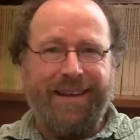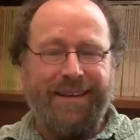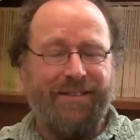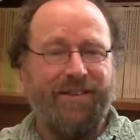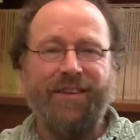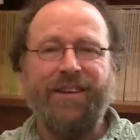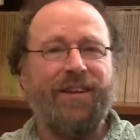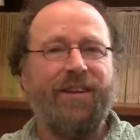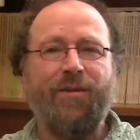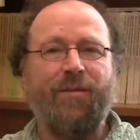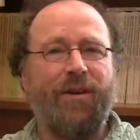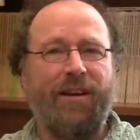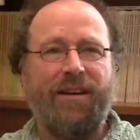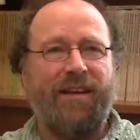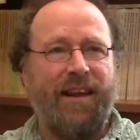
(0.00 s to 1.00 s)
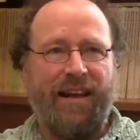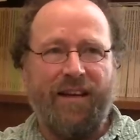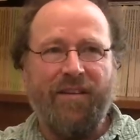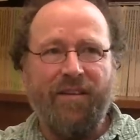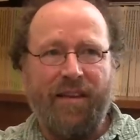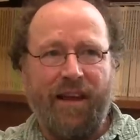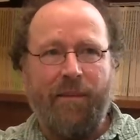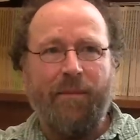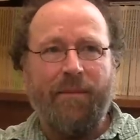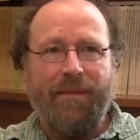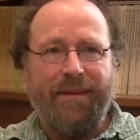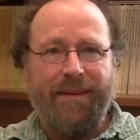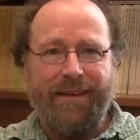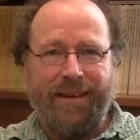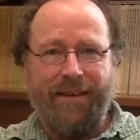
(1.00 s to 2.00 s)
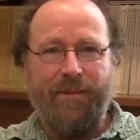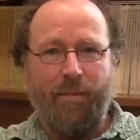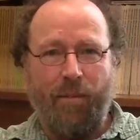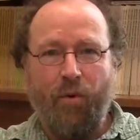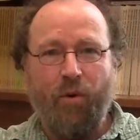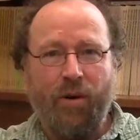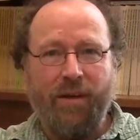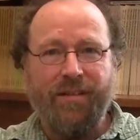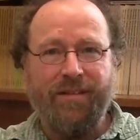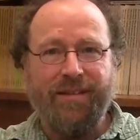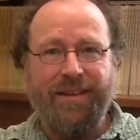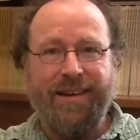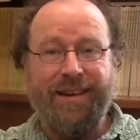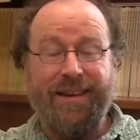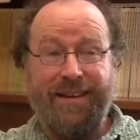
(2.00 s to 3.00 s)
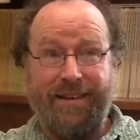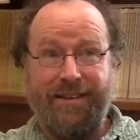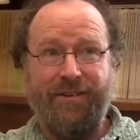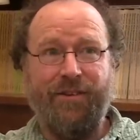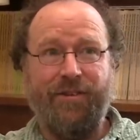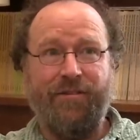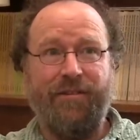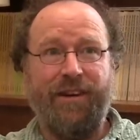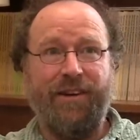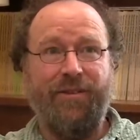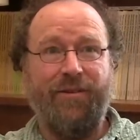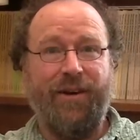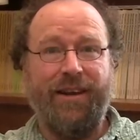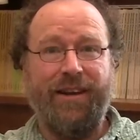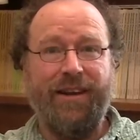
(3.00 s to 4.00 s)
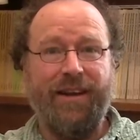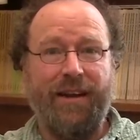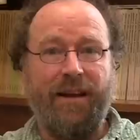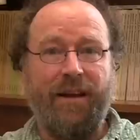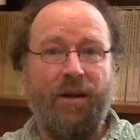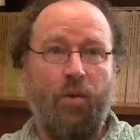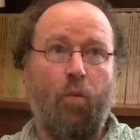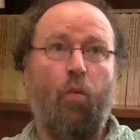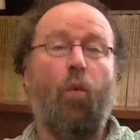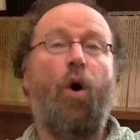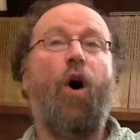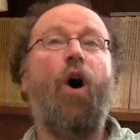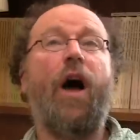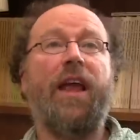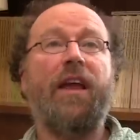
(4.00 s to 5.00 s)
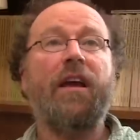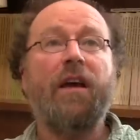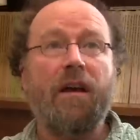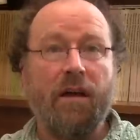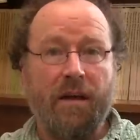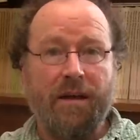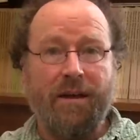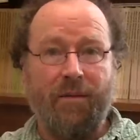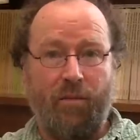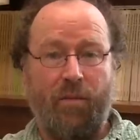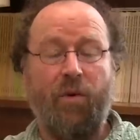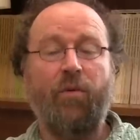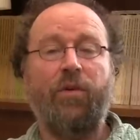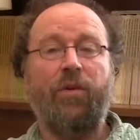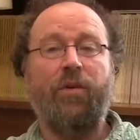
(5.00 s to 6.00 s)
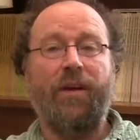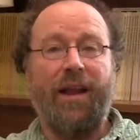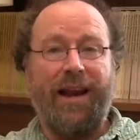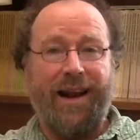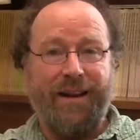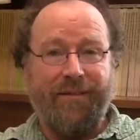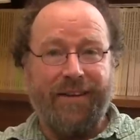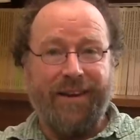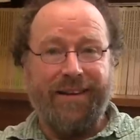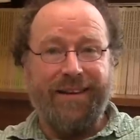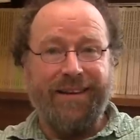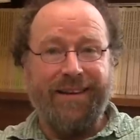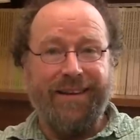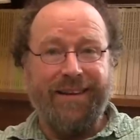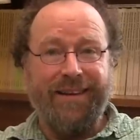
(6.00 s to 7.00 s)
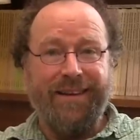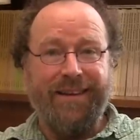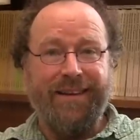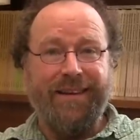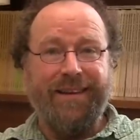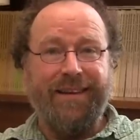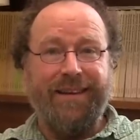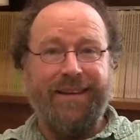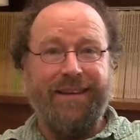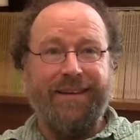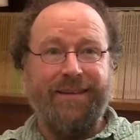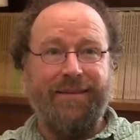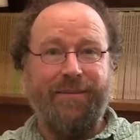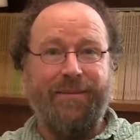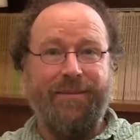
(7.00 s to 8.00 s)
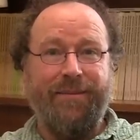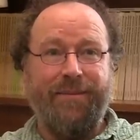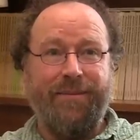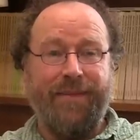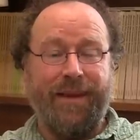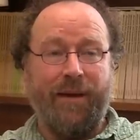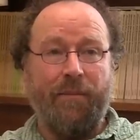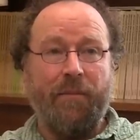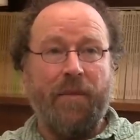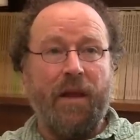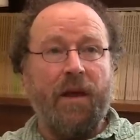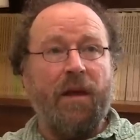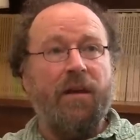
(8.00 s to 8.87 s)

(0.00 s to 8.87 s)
Certainly, you don't want to tell them, tell the boss, your great new idea. Why? What would you get out of it? Yeah.